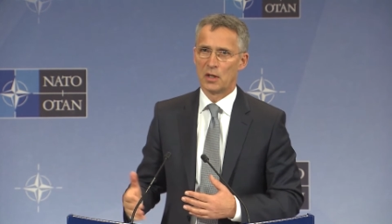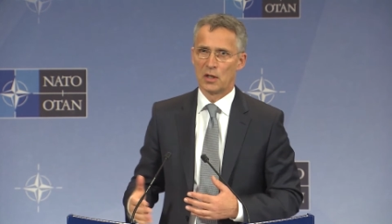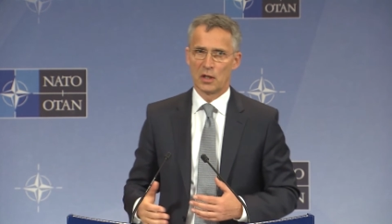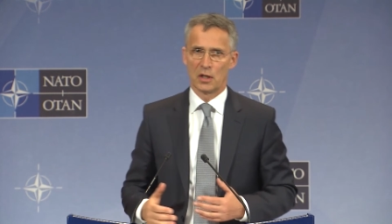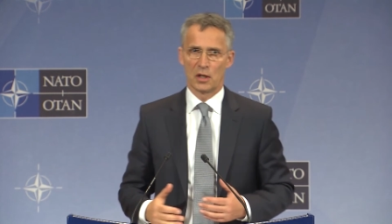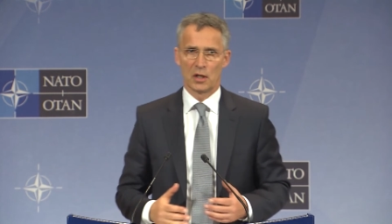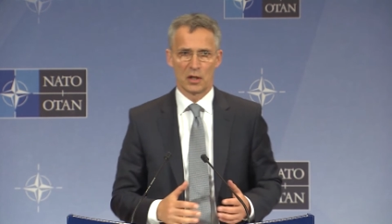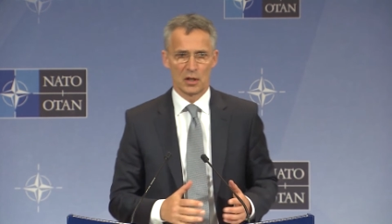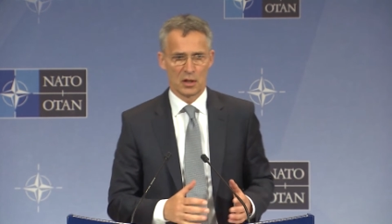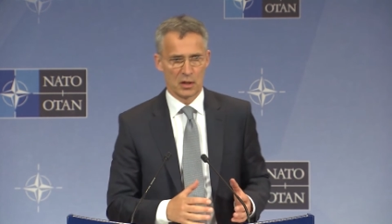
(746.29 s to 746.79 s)

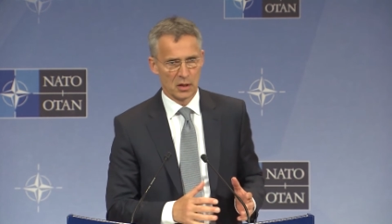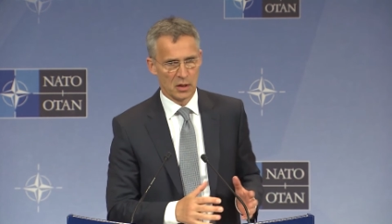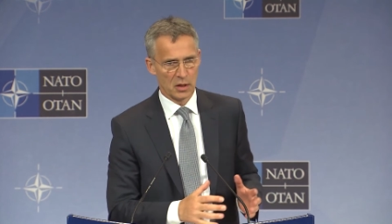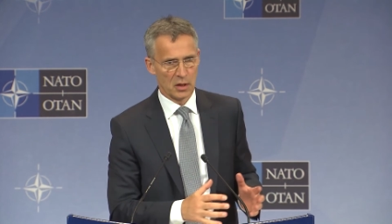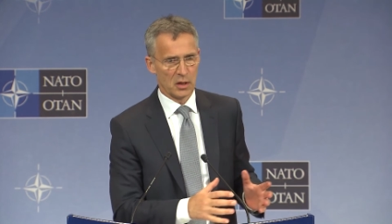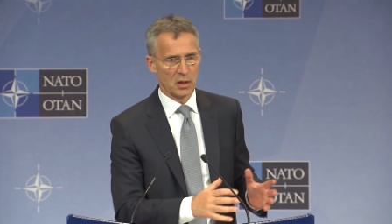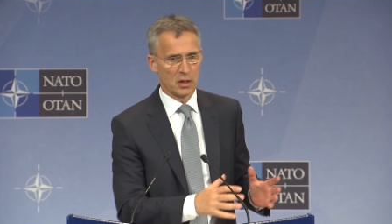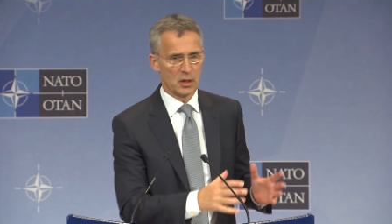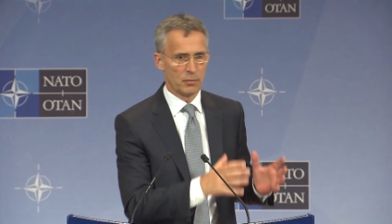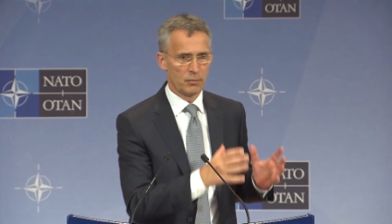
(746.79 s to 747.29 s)

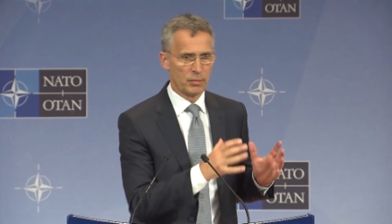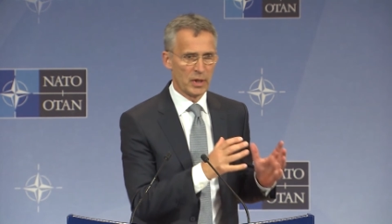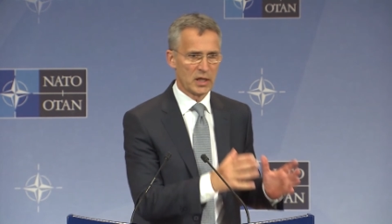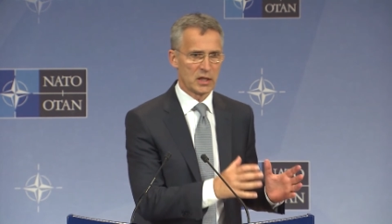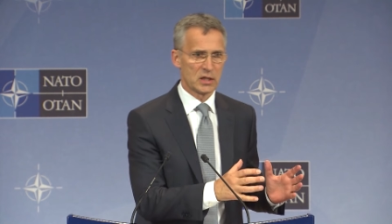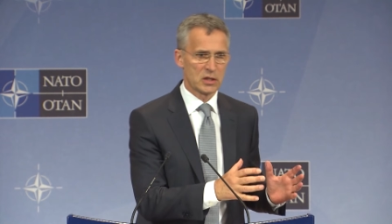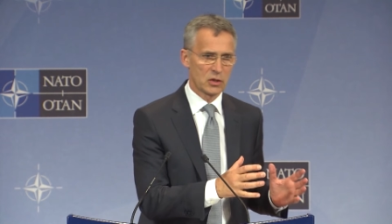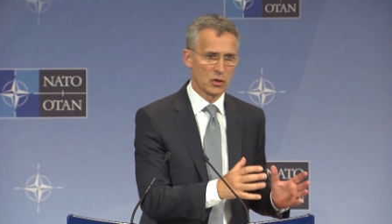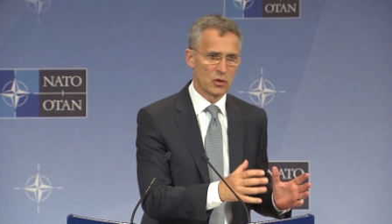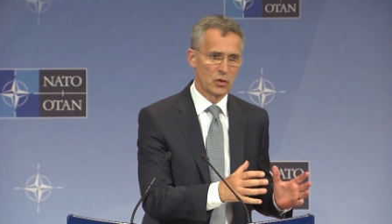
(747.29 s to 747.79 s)

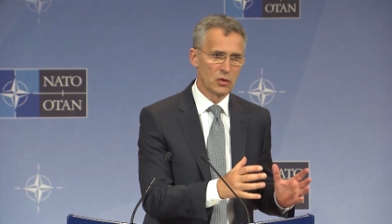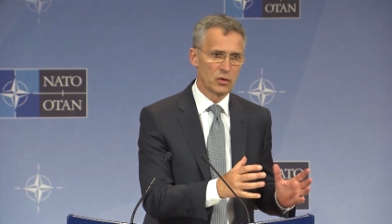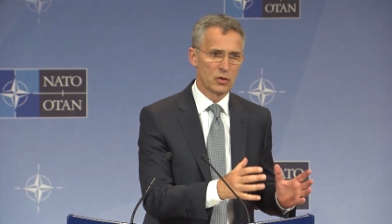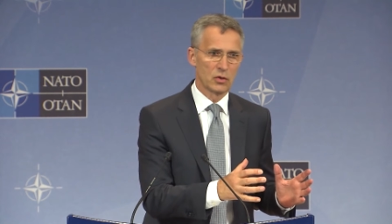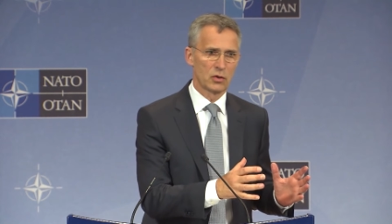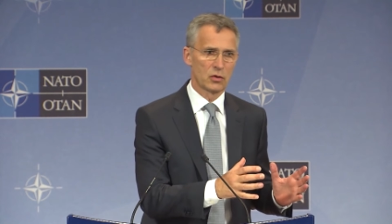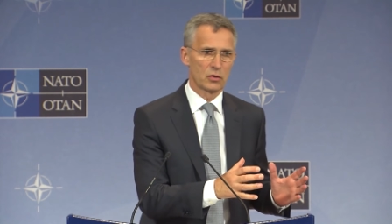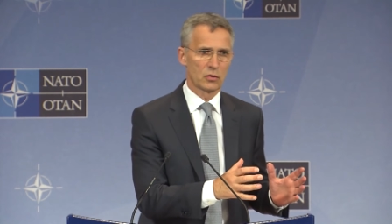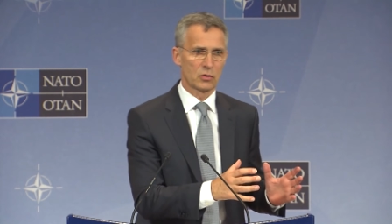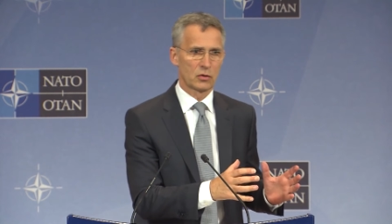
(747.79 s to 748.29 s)
based on
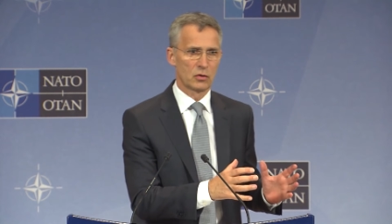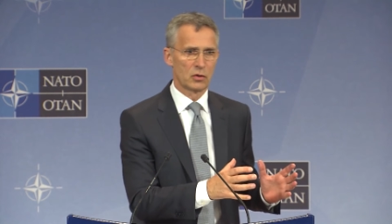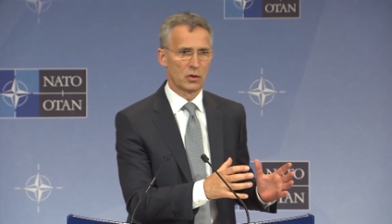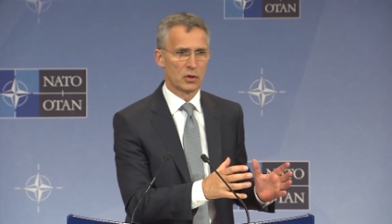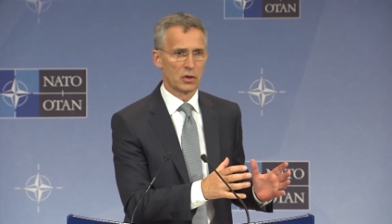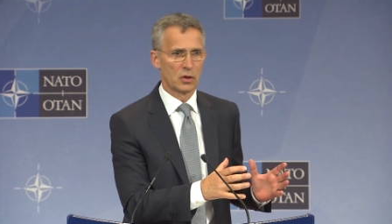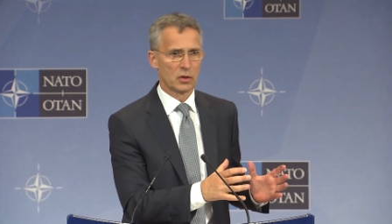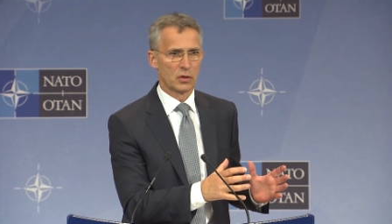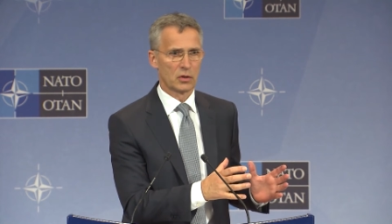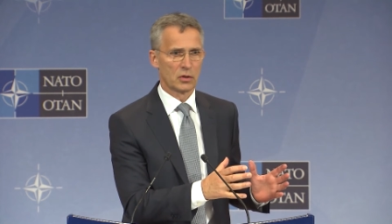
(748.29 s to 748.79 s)

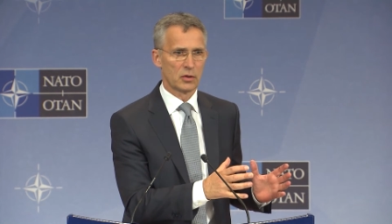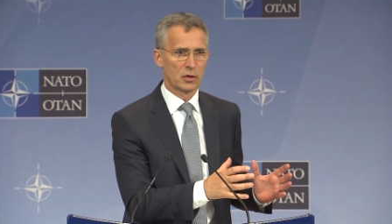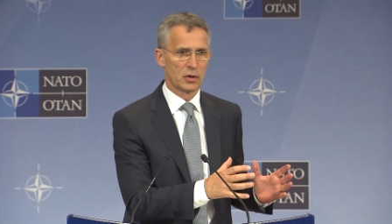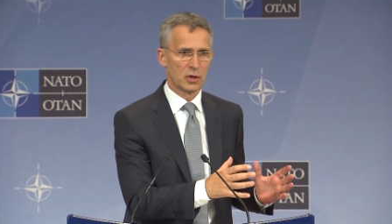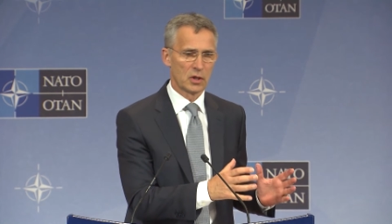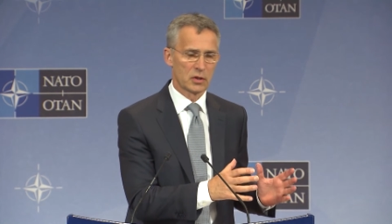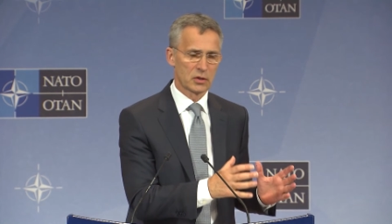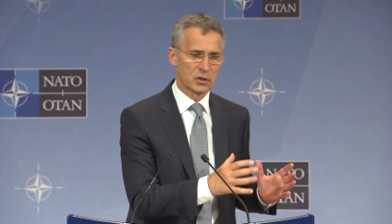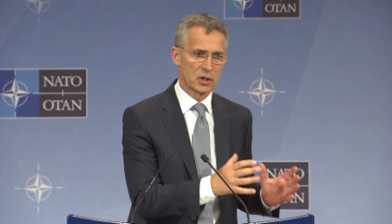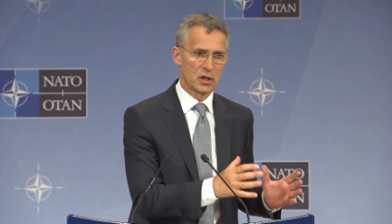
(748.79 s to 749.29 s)

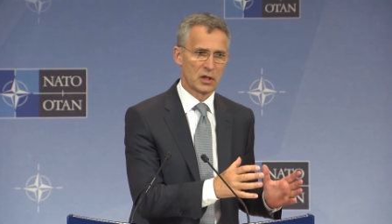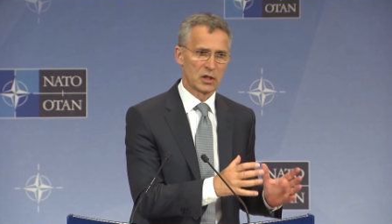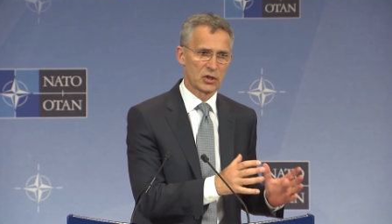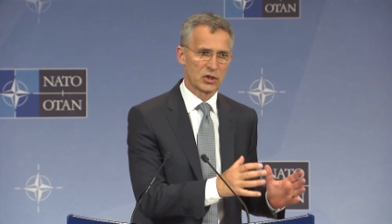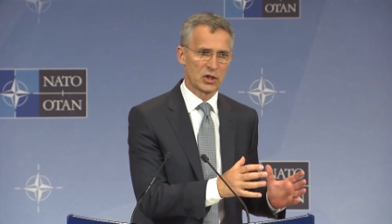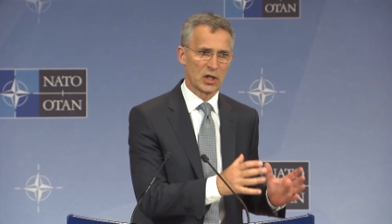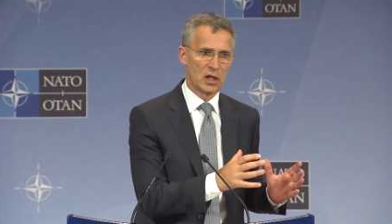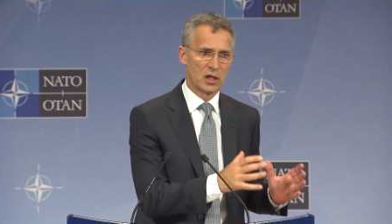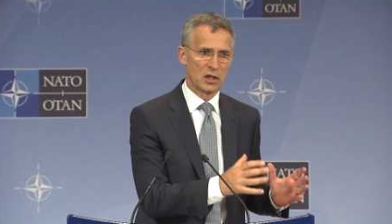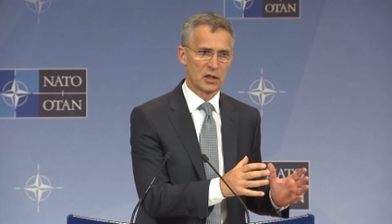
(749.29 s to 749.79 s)
or
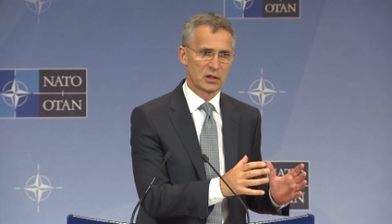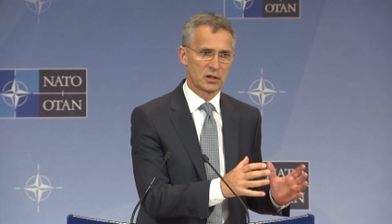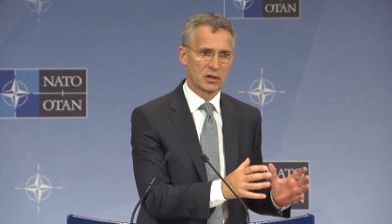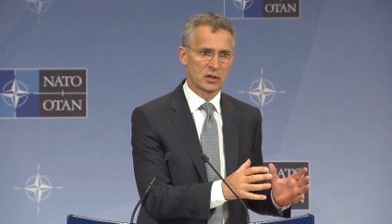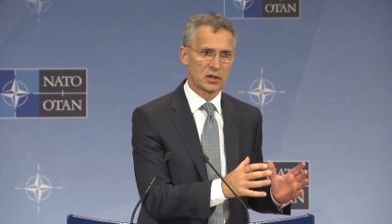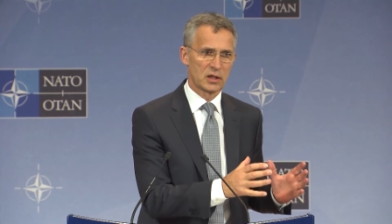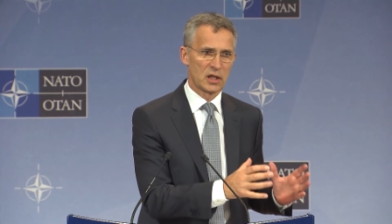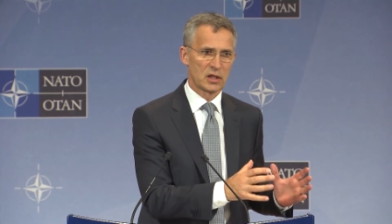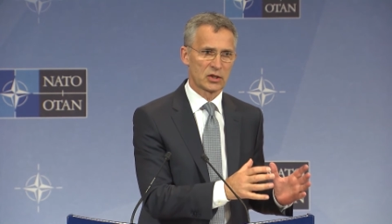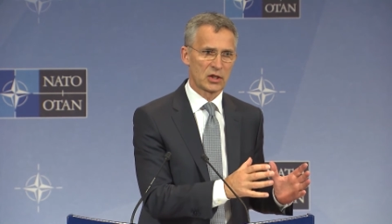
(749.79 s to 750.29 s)

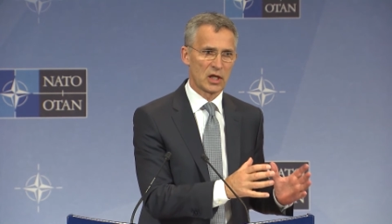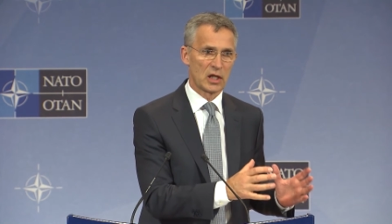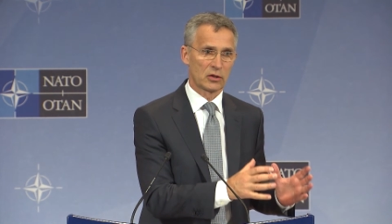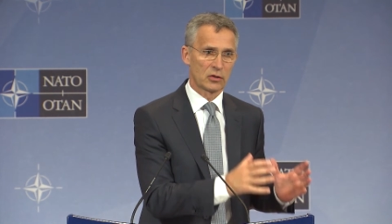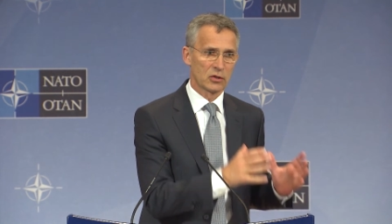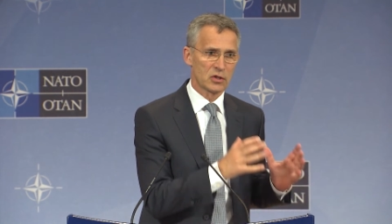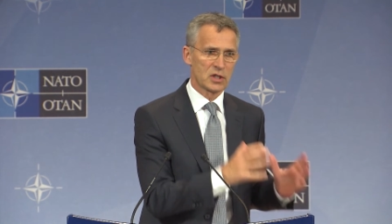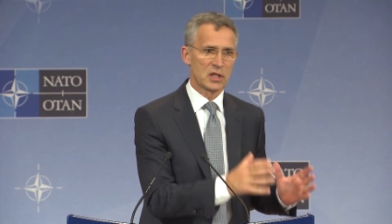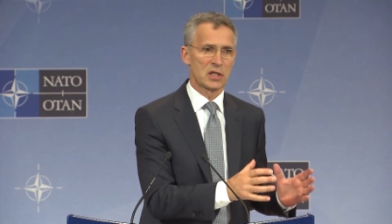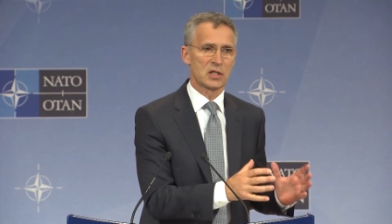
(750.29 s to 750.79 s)
shall
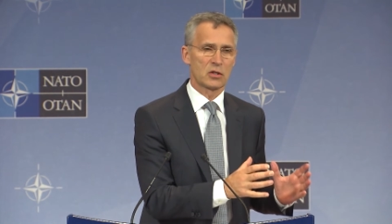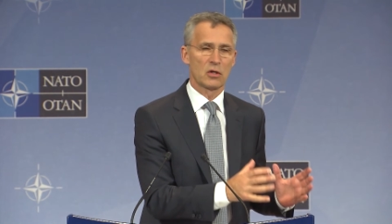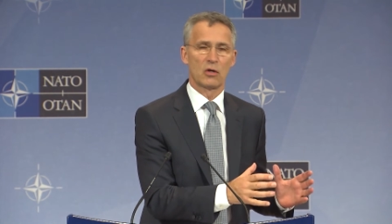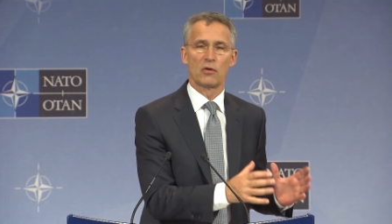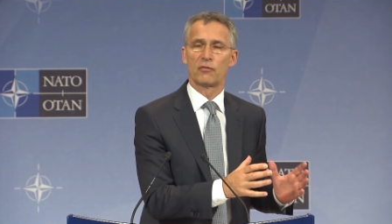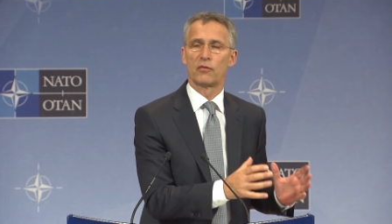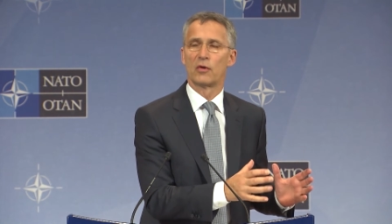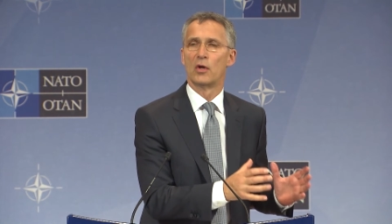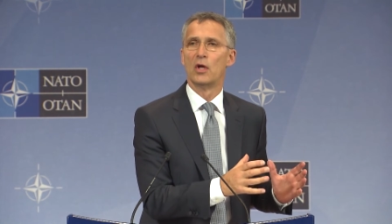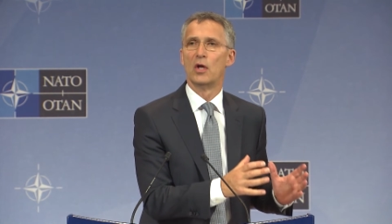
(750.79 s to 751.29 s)
consist
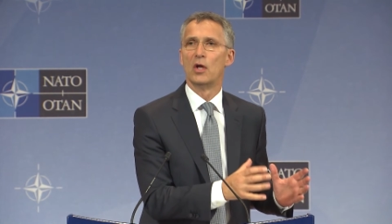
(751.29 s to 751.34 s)
of